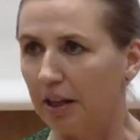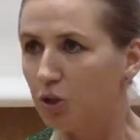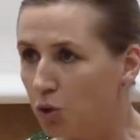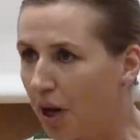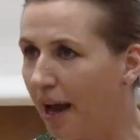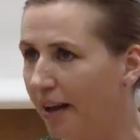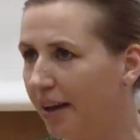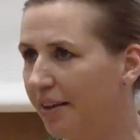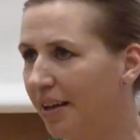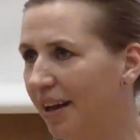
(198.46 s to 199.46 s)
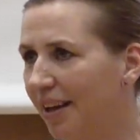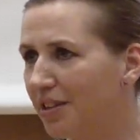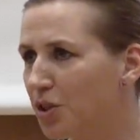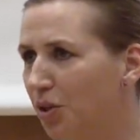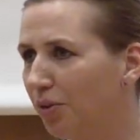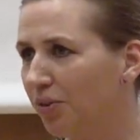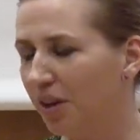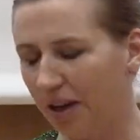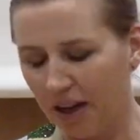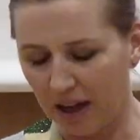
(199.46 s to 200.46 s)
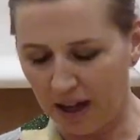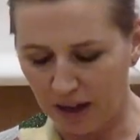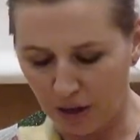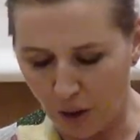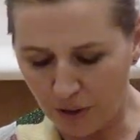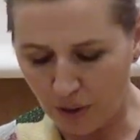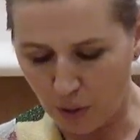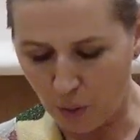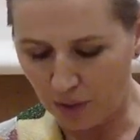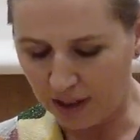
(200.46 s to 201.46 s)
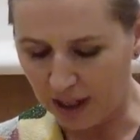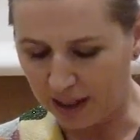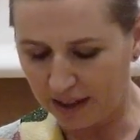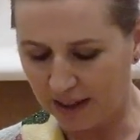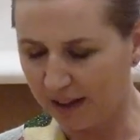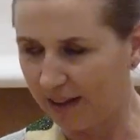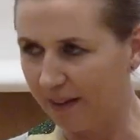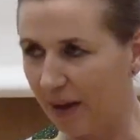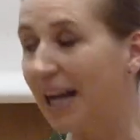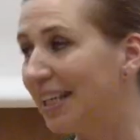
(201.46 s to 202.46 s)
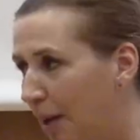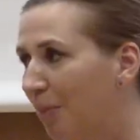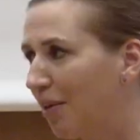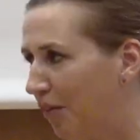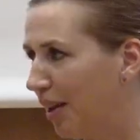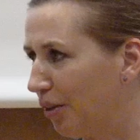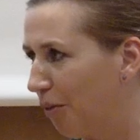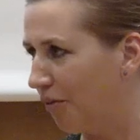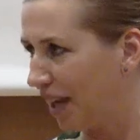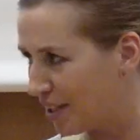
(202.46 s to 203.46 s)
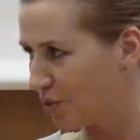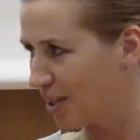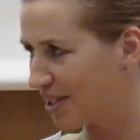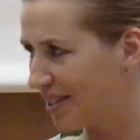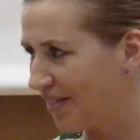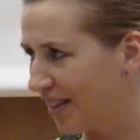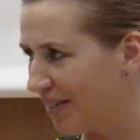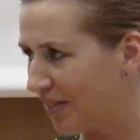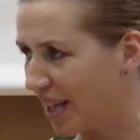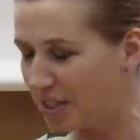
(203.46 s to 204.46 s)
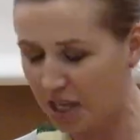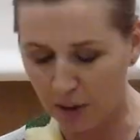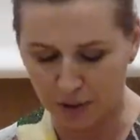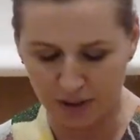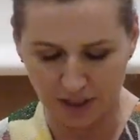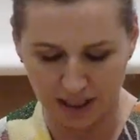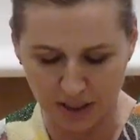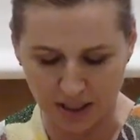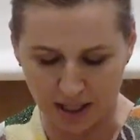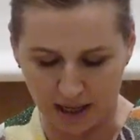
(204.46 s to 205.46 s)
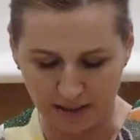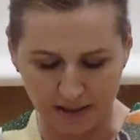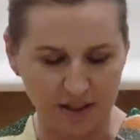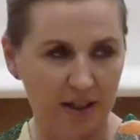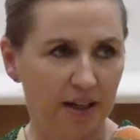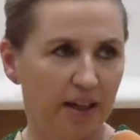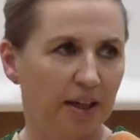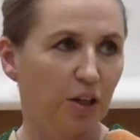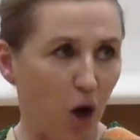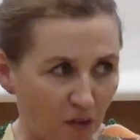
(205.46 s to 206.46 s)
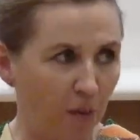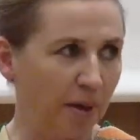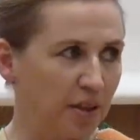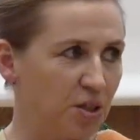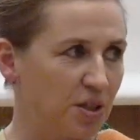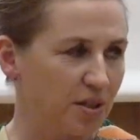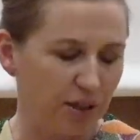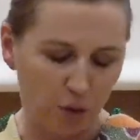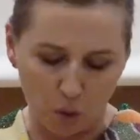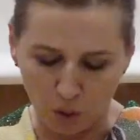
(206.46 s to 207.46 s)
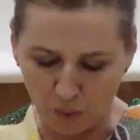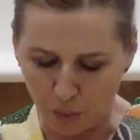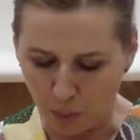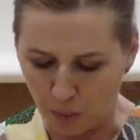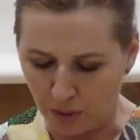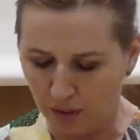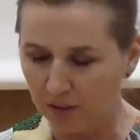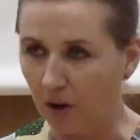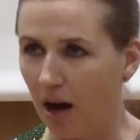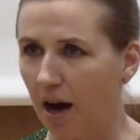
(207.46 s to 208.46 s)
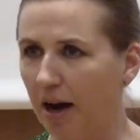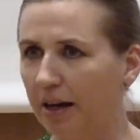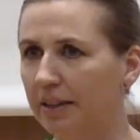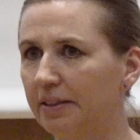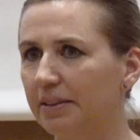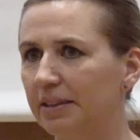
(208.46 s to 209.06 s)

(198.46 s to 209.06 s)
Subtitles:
Today, it's not longer only an academic field of interest. That's how it started. Governments all over the world are